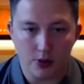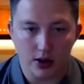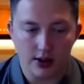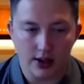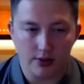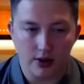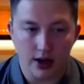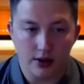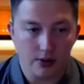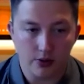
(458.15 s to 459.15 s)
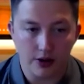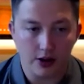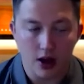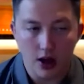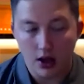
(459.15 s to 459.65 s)
But like I say, yeah, I
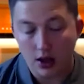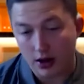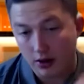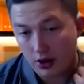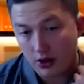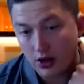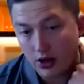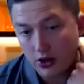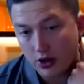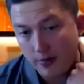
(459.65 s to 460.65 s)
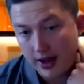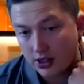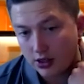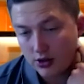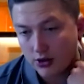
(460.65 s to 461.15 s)
think, and you can look at your
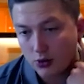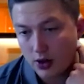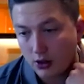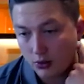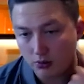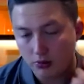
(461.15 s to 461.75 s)
competitors as well.